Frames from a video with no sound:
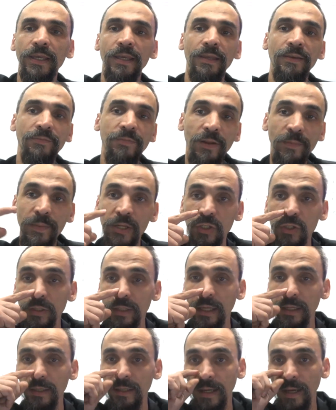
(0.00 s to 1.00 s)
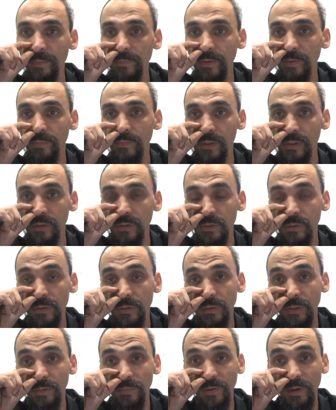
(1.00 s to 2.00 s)
inflammation that you have. If
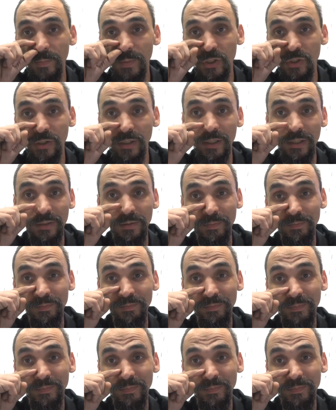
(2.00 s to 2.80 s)
your inflammation is